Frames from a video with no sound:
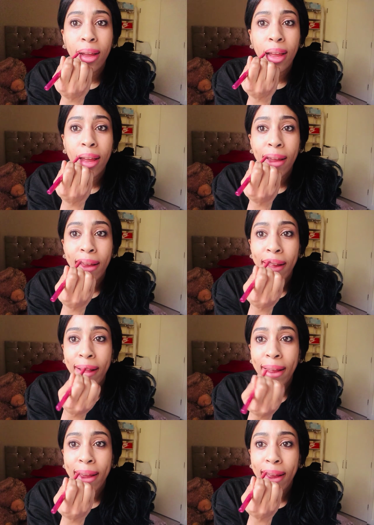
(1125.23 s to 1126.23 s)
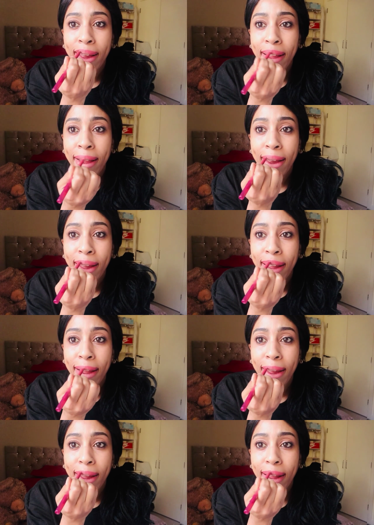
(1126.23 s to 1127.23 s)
[no speech]